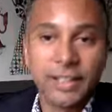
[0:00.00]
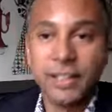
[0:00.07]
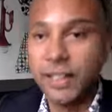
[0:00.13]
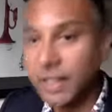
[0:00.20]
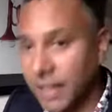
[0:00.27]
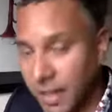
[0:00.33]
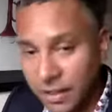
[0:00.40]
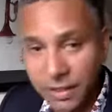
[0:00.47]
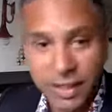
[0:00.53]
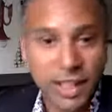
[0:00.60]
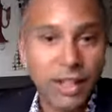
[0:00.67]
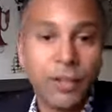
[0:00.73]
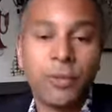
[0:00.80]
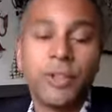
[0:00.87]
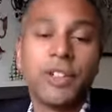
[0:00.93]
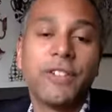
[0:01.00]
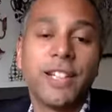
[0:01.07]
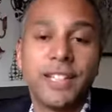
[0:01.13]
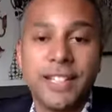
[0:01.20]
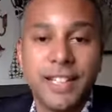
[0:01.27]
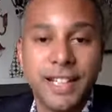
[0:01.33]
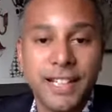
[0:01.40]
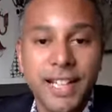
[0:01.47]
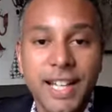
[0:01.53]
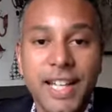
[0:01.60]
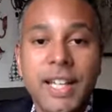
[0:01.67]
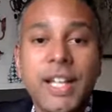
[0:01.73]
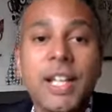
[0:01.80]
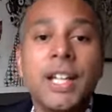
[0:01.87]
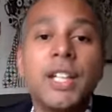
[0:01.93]
and then get on with the rest of their day.
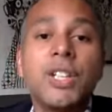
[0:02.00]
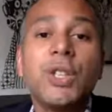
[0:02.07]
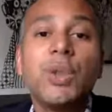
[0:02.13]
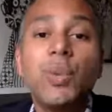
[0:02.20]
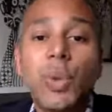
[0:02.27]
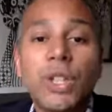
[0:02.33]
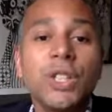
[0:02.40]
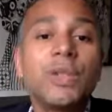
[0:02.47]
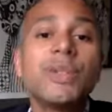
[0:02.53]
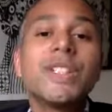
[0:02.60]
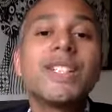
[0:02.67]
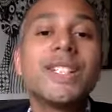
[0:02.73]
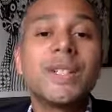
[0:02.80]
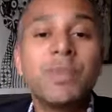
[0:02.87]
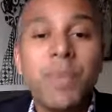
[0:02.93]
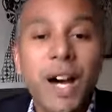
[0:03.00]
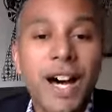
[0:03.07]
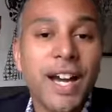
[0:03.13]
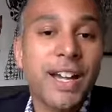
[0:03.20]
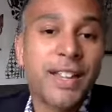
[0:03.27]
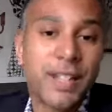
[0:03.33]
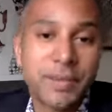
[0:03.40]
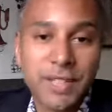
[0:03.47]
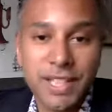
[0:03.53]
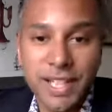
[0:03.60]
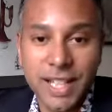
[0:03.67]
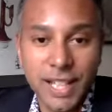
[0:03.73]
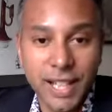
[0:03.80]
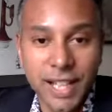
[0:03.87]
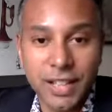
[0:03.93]
You want to inspire them to
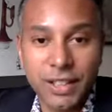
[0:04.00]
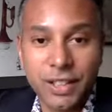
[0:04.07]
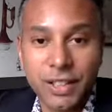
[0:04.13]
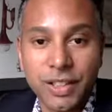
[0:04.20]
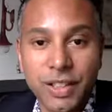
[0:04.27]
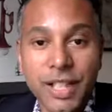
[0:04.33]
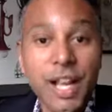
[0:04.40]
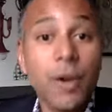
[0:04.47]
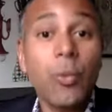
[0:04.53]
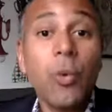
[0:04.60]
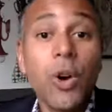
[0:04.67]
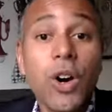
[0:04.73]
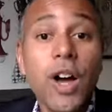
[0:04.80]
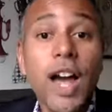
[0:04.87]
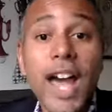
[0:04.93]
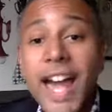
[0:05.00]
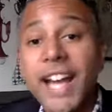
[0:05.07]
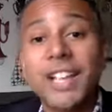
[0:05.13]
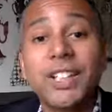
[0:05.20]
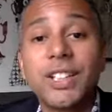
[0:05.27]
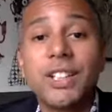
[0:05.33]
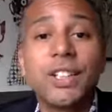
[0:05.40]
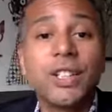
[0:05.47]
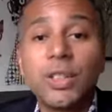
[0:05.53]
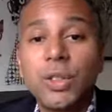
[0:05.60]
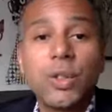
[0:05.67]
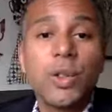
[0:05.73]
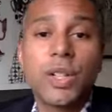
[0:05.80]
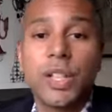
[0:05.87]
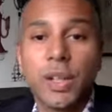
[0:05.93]
take action. Now, what action are you
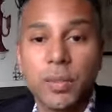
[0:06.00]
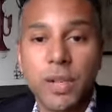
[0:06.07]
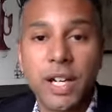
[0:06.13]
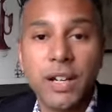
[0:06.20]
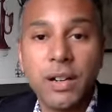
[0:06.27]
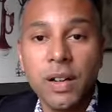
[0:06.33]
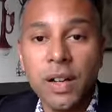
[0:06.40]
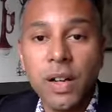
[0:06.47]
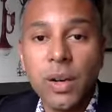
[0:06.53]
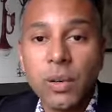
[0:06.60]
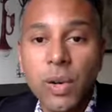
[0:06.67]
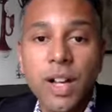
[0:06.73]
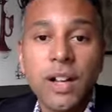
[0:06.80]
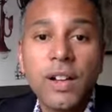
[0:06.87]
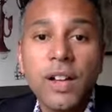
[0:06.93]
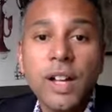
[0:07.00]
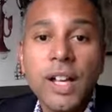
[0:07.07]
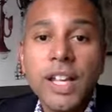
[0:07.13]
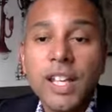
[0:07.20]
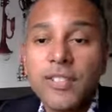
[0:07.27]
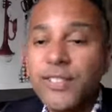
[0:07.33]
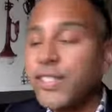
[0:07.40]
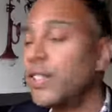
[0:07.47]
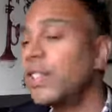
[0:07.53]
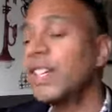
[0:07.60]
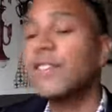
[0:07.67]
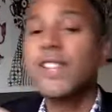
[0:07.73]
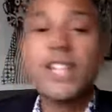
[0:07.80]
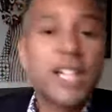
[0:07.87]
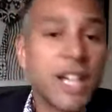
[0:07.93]
talking about? Well, if you're
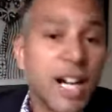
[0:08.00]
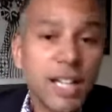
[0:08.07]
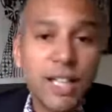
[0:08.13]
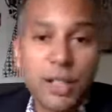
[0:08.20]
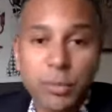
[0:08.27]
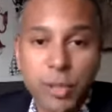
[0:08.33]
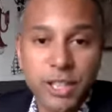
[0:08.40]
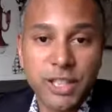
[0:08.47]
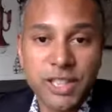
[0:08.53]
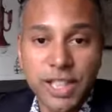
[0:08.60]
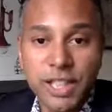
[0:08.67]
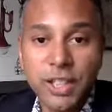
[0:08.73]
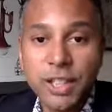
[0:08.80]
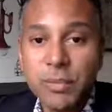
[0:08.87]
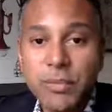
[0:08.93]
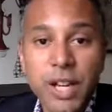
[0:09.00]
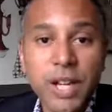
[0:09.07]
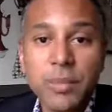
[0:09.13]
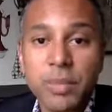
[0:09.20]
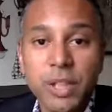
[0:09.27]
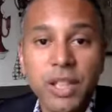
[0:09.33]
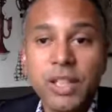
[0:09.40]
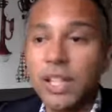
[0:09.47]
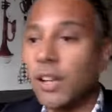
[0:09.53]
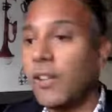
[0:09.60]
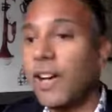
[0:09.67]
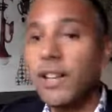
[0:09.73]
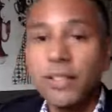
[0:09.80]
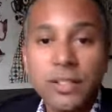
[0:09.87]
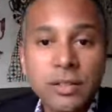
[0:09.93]
giving a gardening presentation, it might be go
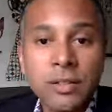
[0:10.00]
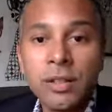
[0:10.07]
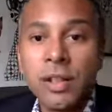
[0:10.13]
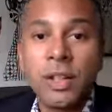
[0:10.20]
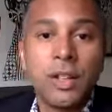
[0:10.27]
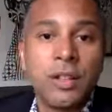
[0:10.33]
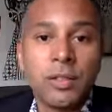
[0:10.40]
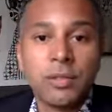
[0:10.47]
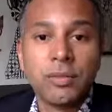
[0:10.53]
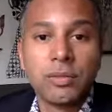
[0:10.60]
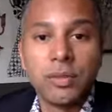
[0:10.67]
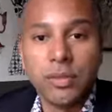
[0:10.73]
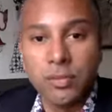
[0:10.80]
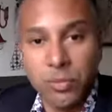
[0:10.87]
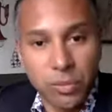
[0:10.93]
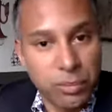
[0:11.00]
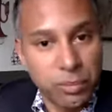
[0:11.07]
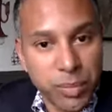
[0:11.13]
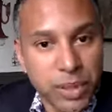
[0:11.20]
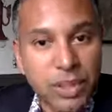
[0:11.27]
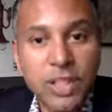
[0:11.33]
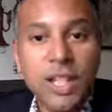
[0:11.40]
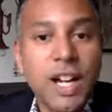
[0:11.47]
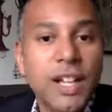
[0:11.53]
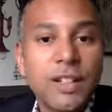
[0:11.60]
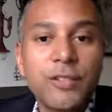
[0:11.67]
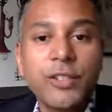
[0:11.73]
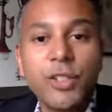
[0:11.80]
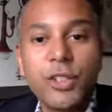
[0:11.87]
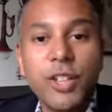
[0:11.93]
out and build the garden
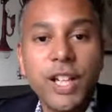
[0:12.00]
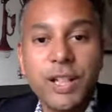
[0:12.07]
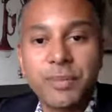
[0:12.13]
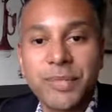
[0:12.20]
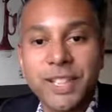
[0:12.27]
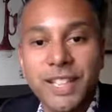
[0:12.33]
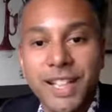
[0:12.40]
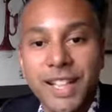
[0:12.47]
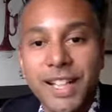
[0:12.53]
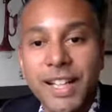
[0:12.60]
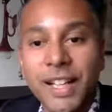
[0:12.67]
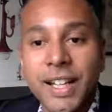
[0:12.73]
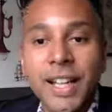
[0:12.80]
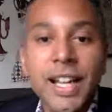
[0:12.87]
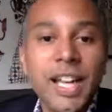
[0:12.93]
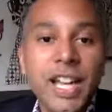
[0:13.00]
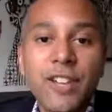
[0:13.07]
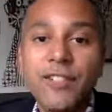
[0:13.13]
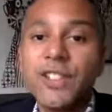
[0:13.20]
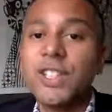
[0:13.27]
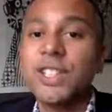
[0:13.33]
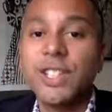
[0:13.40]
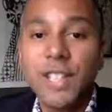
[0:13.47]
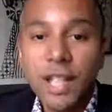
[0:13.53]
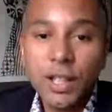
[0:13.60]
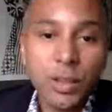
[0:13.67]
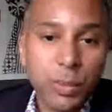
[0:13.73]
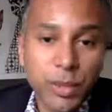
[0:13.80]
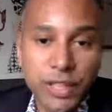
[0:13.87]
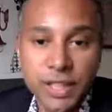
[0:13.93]
of your dreams. Yeah. If it's a
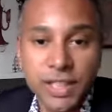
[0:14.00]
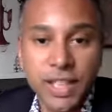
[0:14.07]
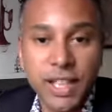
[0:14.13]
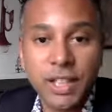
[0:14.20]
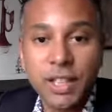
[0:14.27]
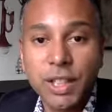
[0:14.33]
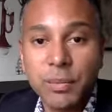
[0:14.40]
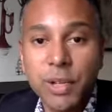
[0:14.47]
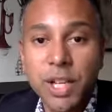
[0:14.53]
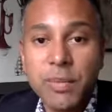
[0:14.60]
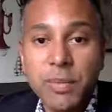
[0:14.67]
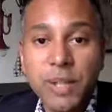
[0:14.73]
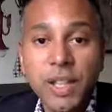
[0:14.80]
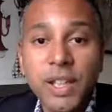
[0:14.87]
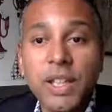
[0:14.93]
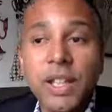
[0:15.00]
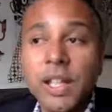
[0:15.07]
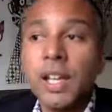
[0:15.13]
sales presentation, it might be,